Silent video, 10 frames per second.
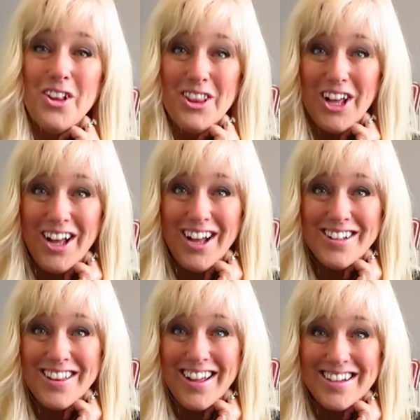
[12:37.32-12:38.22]
for a
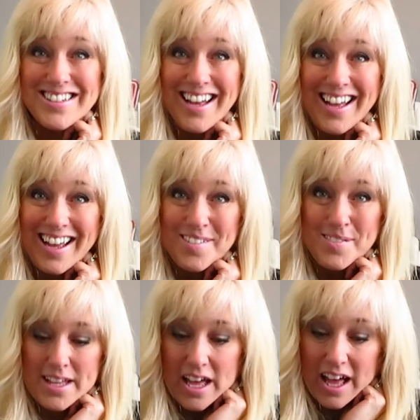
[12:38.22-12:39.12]
long, long
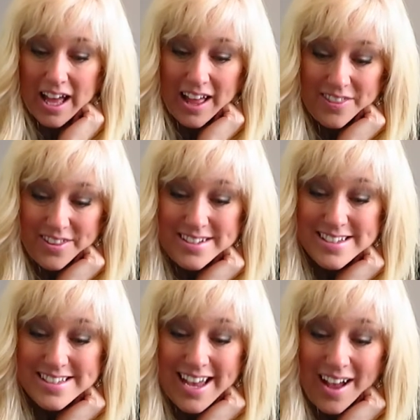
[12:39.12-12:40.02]
time, this
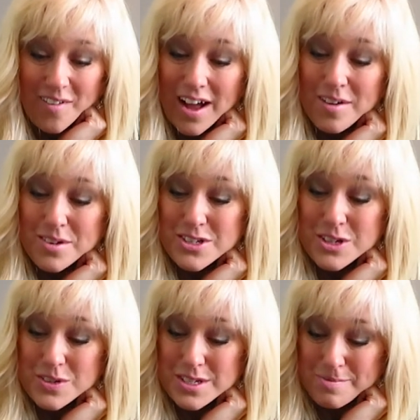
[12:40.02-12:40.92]
is how I was
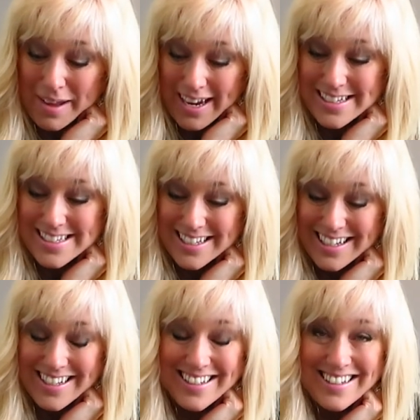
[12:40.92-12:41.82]
used to
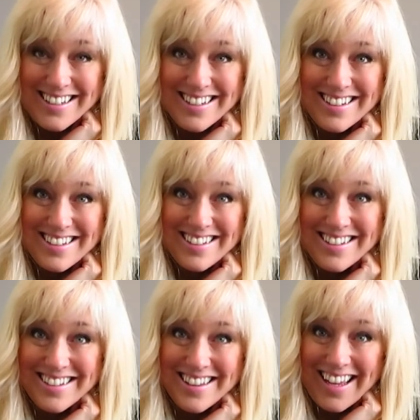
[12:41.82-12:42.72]
painting
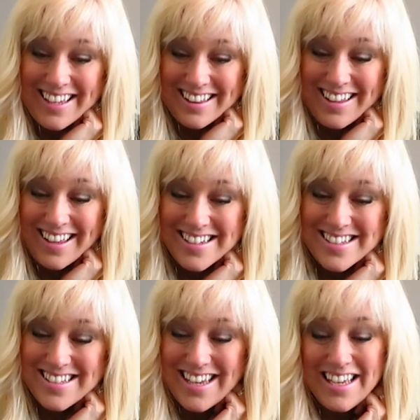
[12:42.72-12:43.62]
like
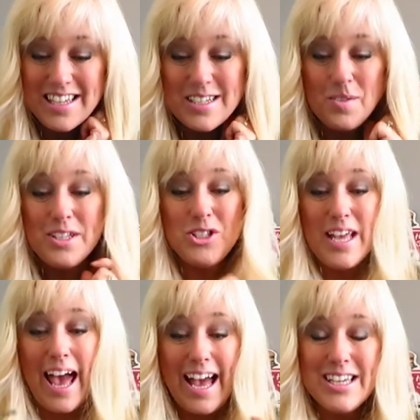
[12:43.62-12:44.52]
this. So it
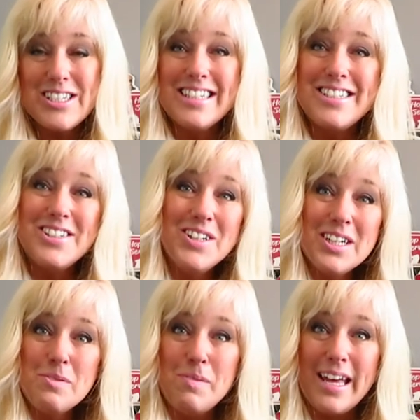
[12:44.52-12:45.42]
actually
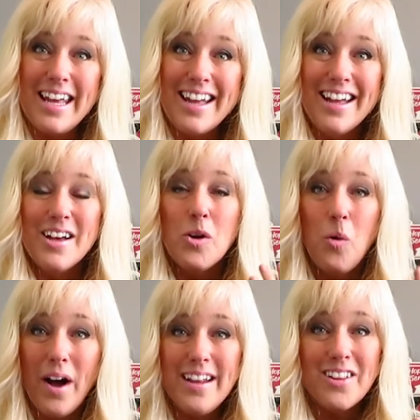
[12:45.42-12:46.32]
took me
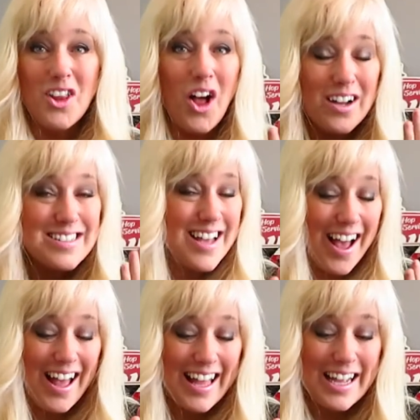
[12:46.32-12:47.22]
quite a long
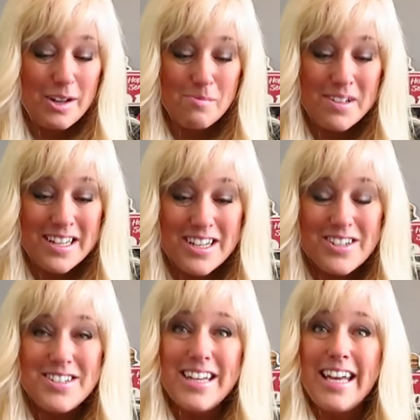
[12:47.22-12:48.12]
time
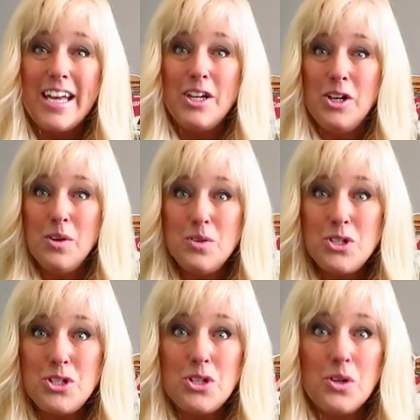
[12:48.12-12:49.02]
to get
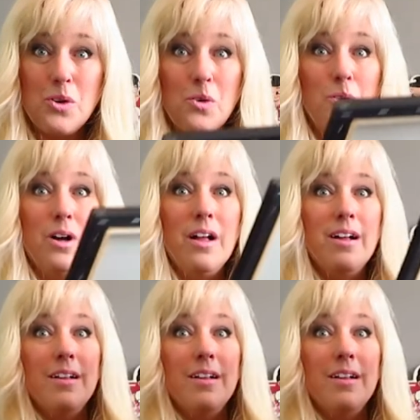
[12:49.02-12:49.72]
used to